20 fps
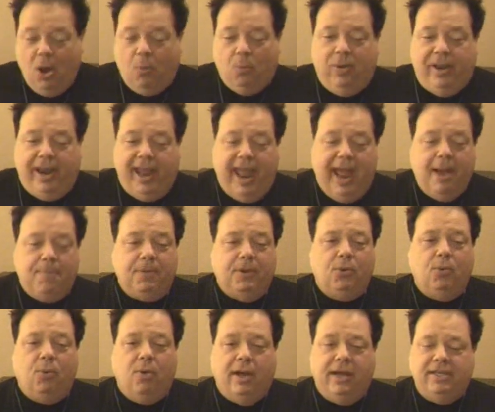What
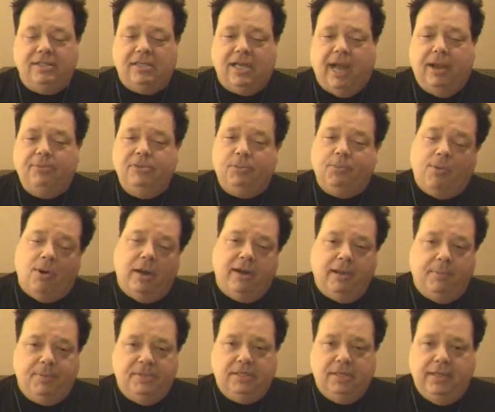happened was, I was
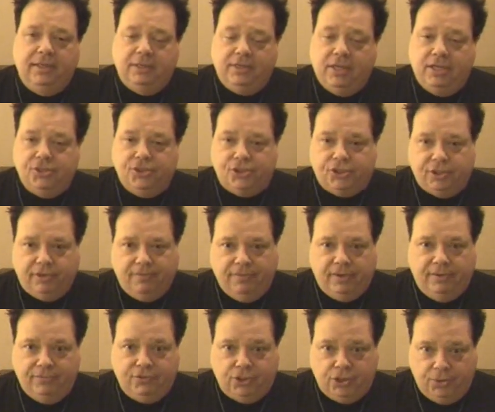brought up in
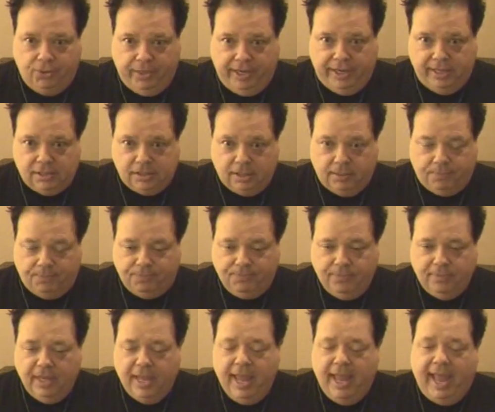conservative Judaism,
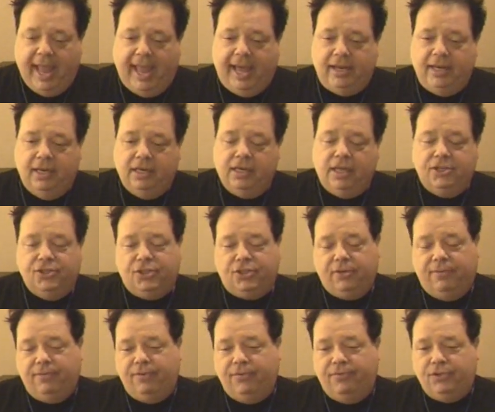and in
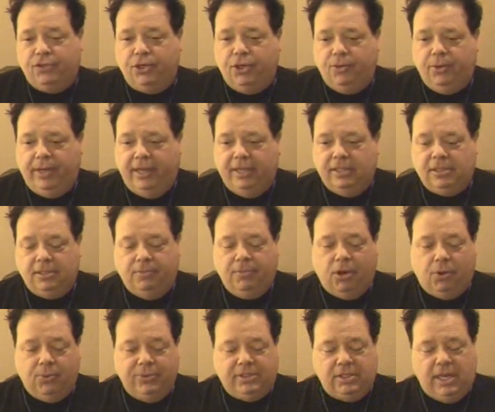conservative Judaism
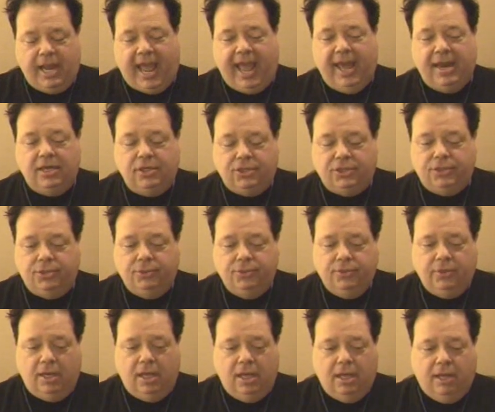there was an
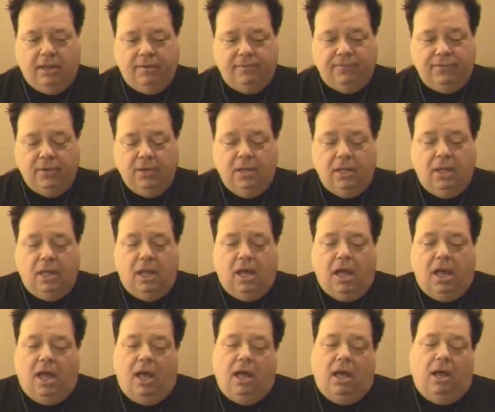attitude of,
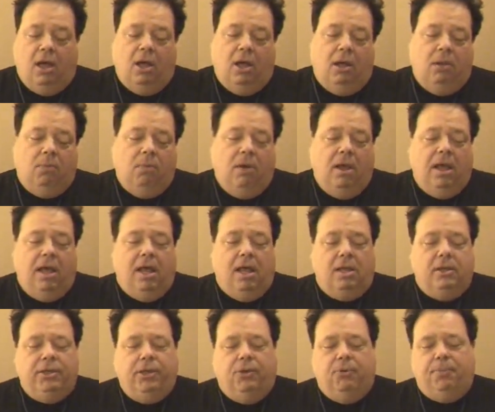
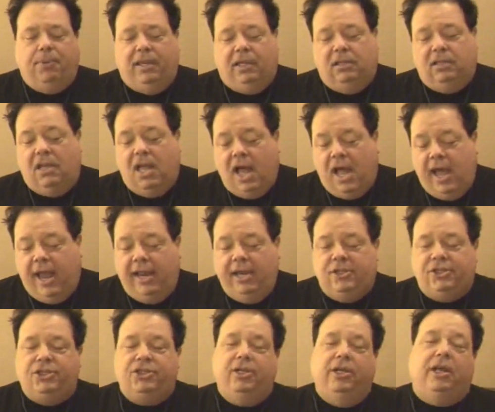well, you be
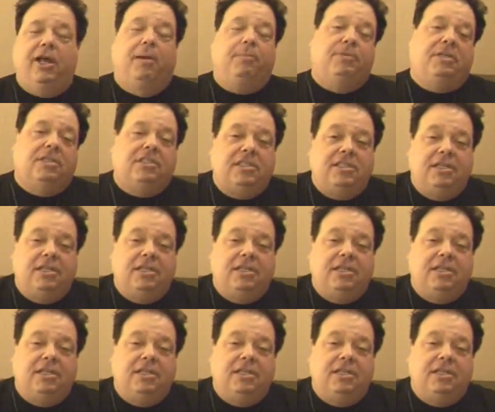nice, you come to